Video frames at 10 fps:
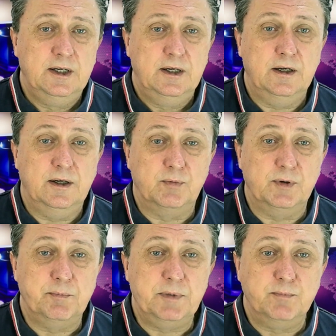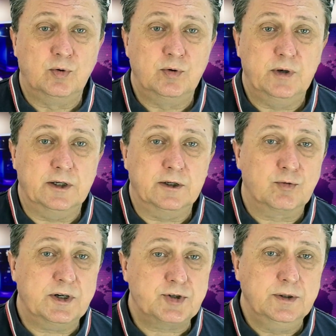with a bit more
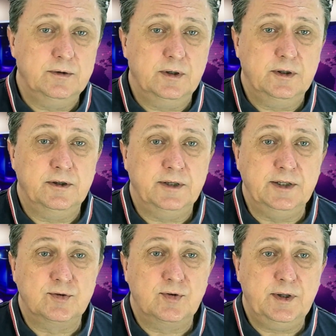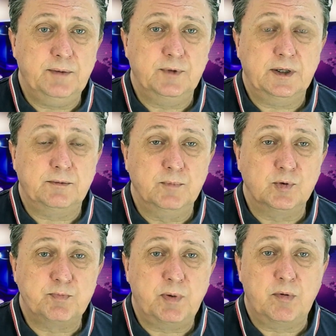aggression into them, that
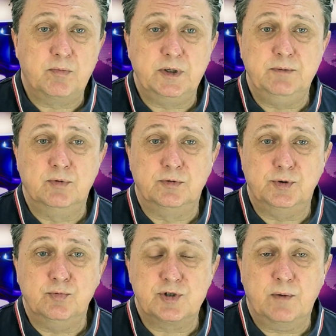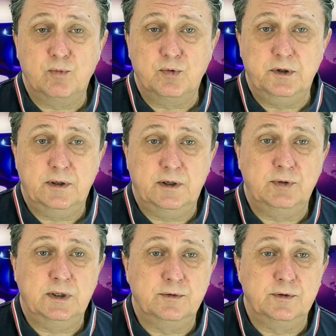most probably will do somewhere
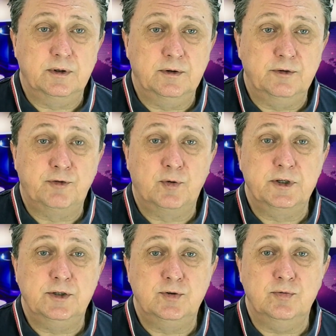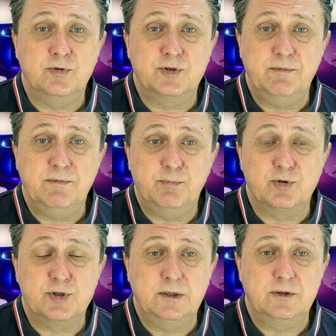around 40 to
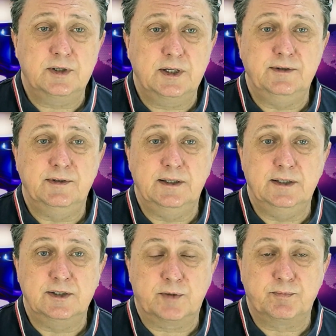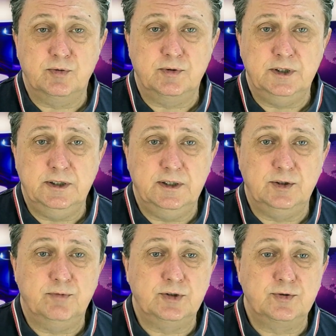70%. And then it's up to the
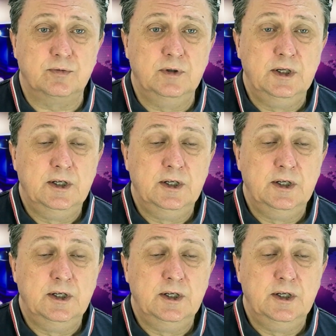individual